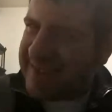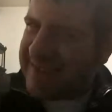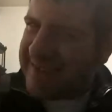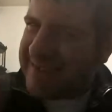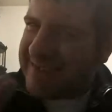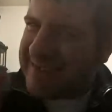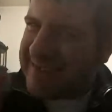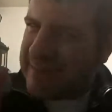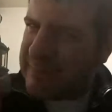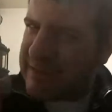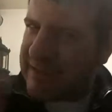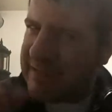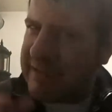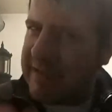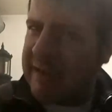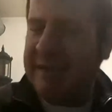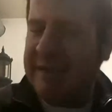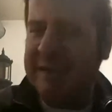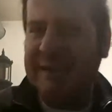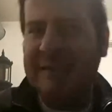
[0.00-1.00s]
Seems a
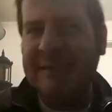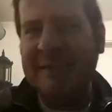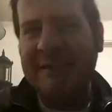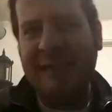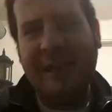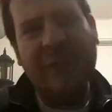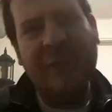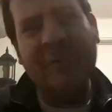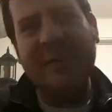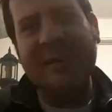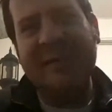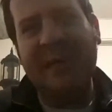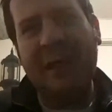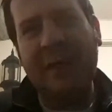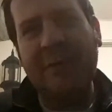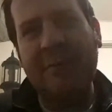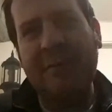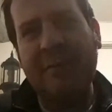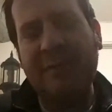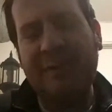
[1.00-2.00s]
little disingenuous
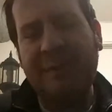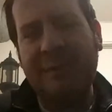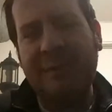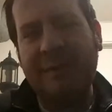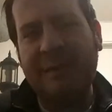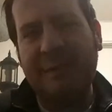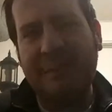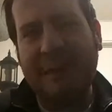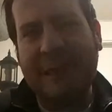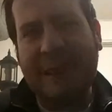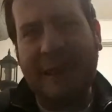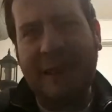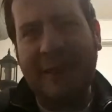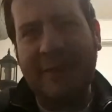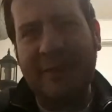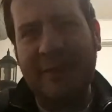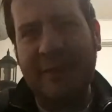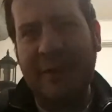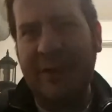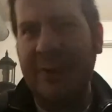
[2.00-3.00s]
to me
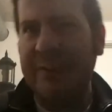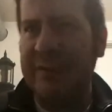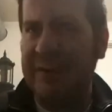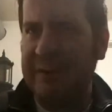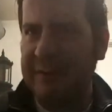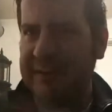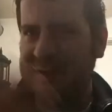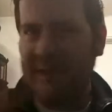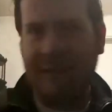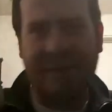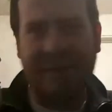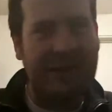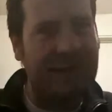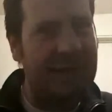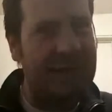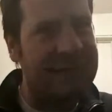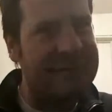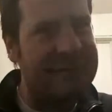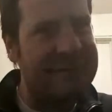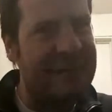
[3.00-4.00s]
for you to sit
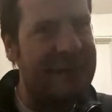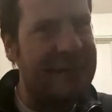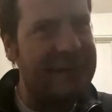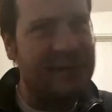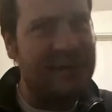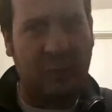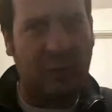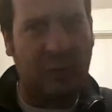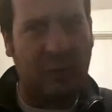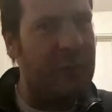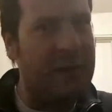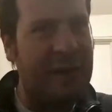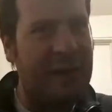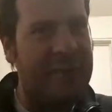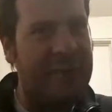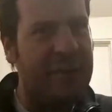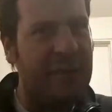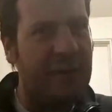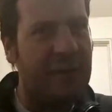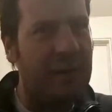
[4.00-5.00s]
there and say it's one way
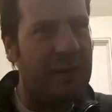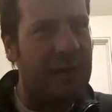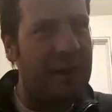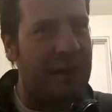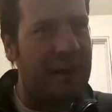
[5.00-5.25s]
for